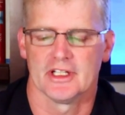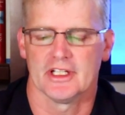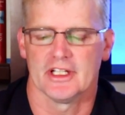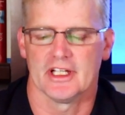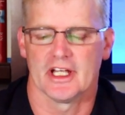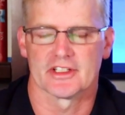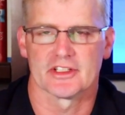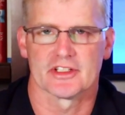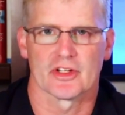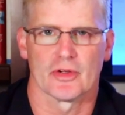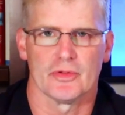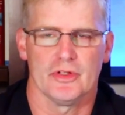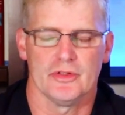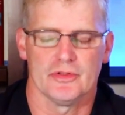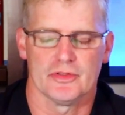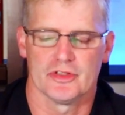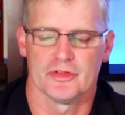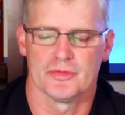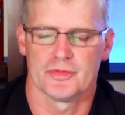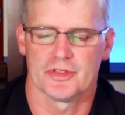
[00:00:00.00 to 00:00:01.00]
He has his own
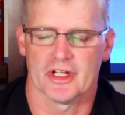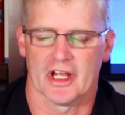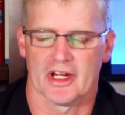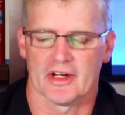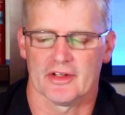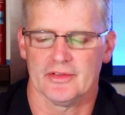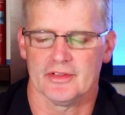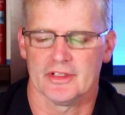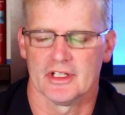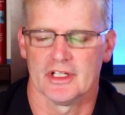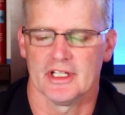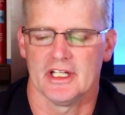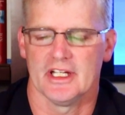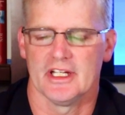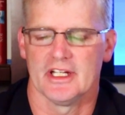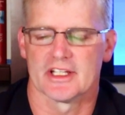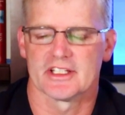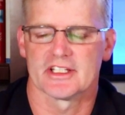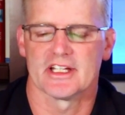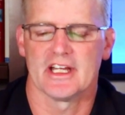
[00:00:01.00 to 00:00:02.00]
YouTube channel. He
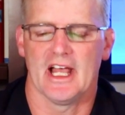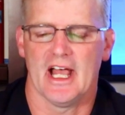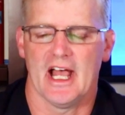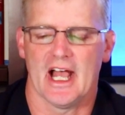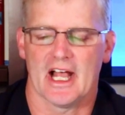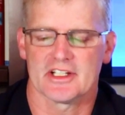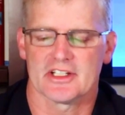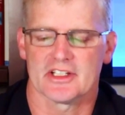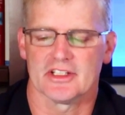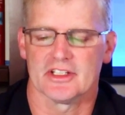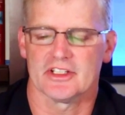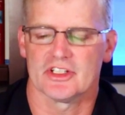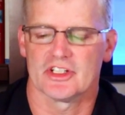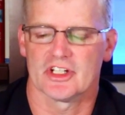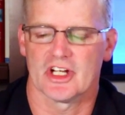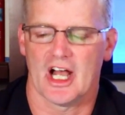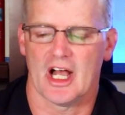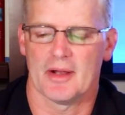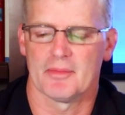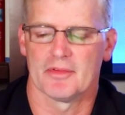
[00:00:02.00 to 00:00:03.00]
does an excellent
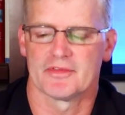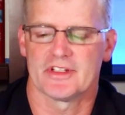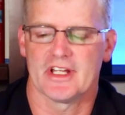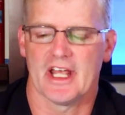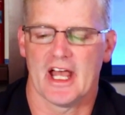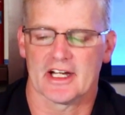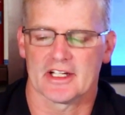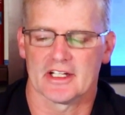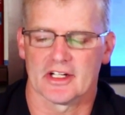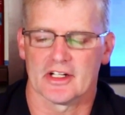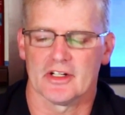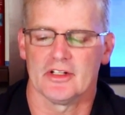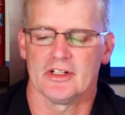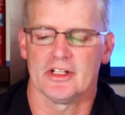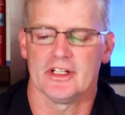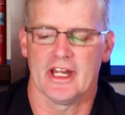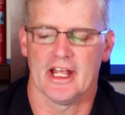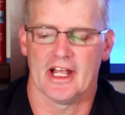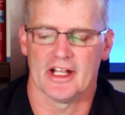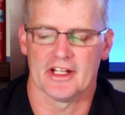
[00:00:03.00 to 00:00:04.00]
job of technical
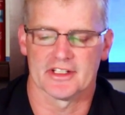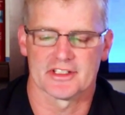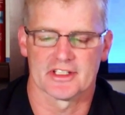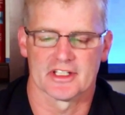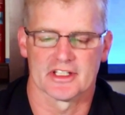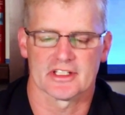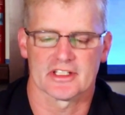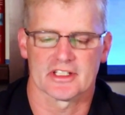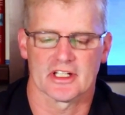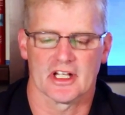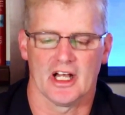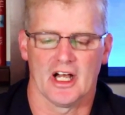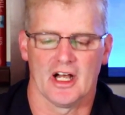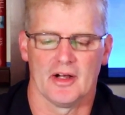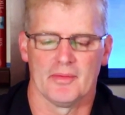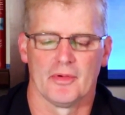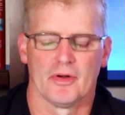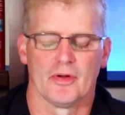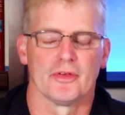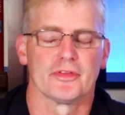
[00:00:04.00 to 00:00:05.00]
analysis
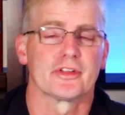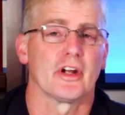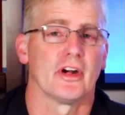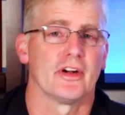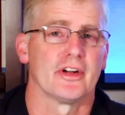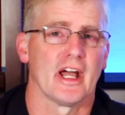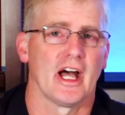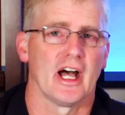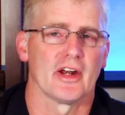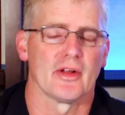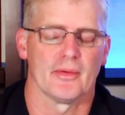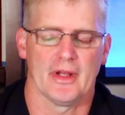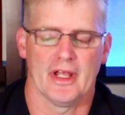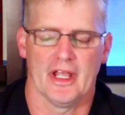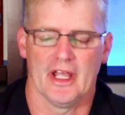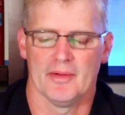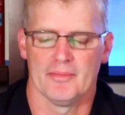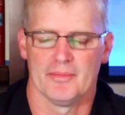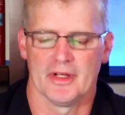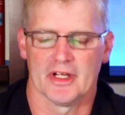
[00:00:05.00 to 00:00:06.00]
on both Cardano
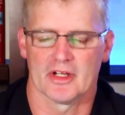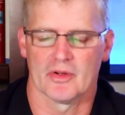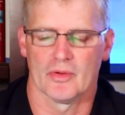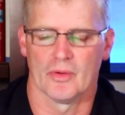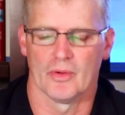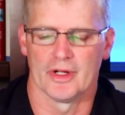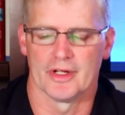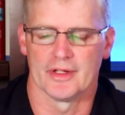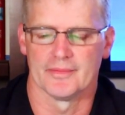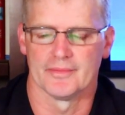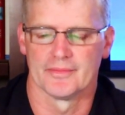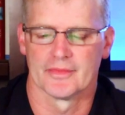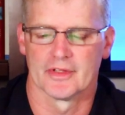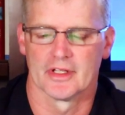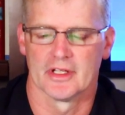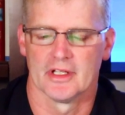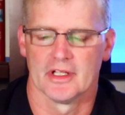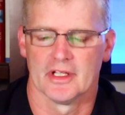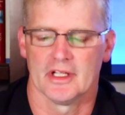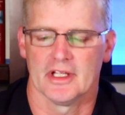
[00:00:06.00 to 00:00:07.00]
and Bitcoin.
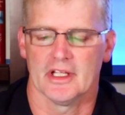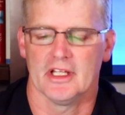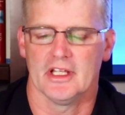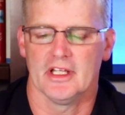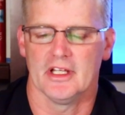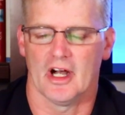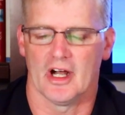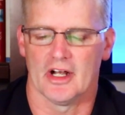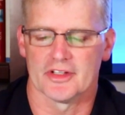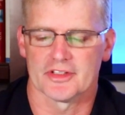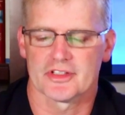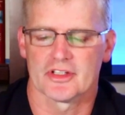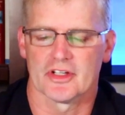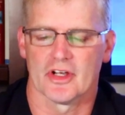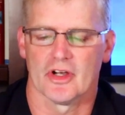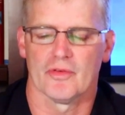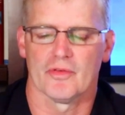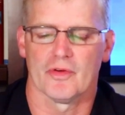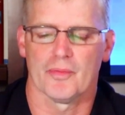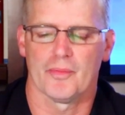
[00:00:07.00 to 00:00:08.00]
He
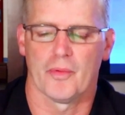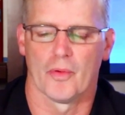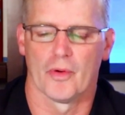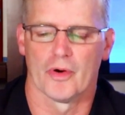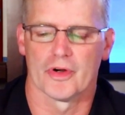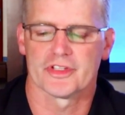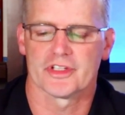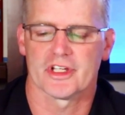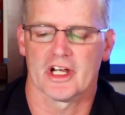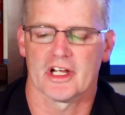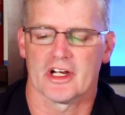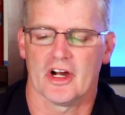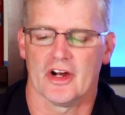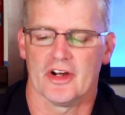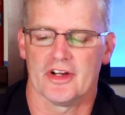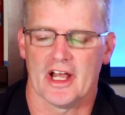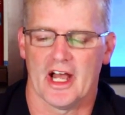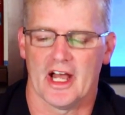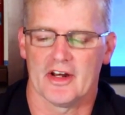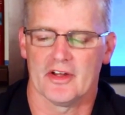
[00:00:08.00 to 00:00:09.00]
also reports on
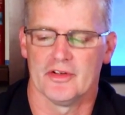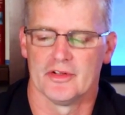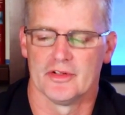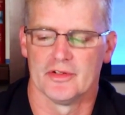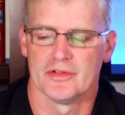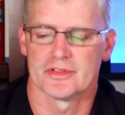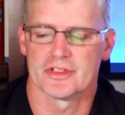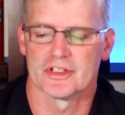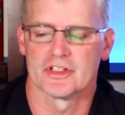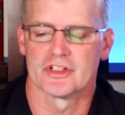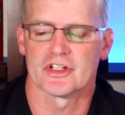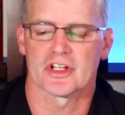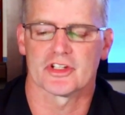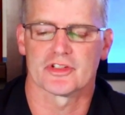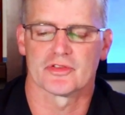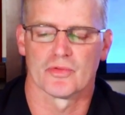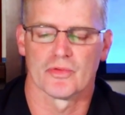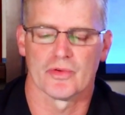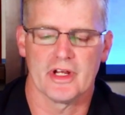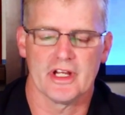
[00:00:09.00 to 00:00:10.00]
Cardano news and
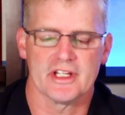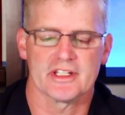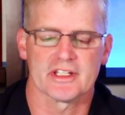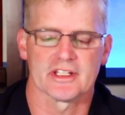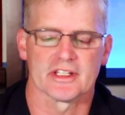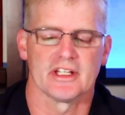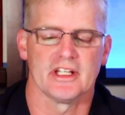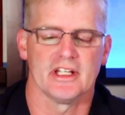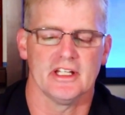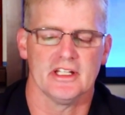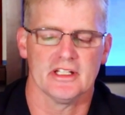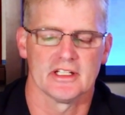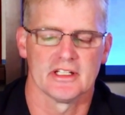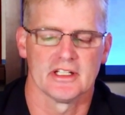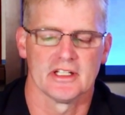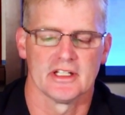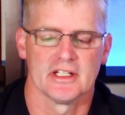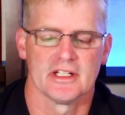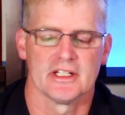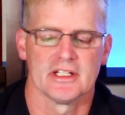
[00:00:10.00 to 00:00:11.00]
just recently
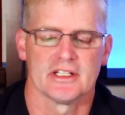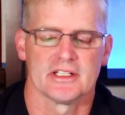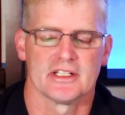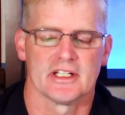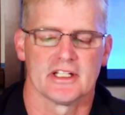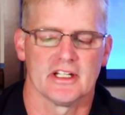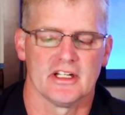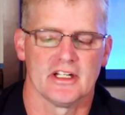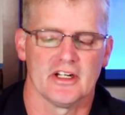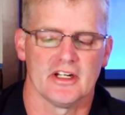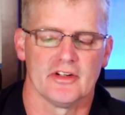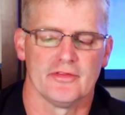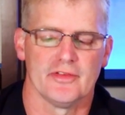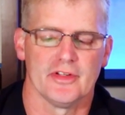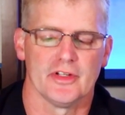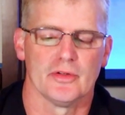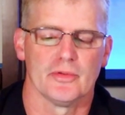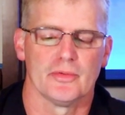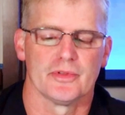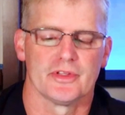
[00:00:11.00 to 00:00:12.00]
did an
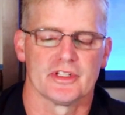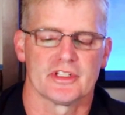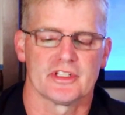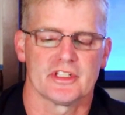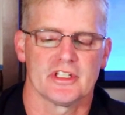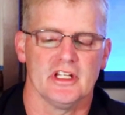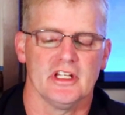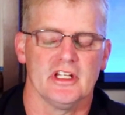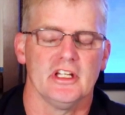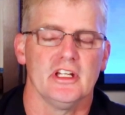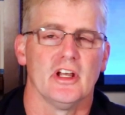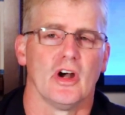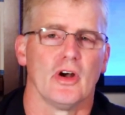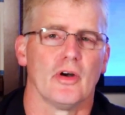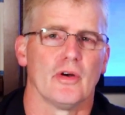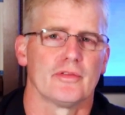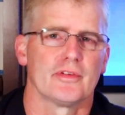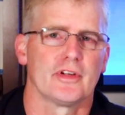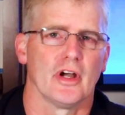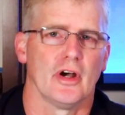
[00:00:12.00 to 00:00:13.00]
interview with the C E O
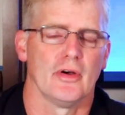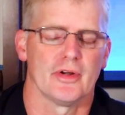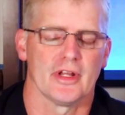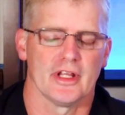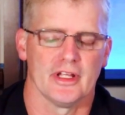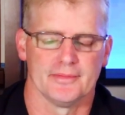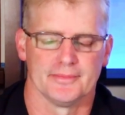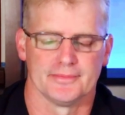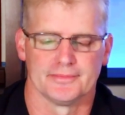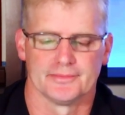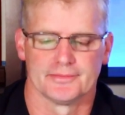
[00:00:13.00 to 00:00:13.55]
of Coti.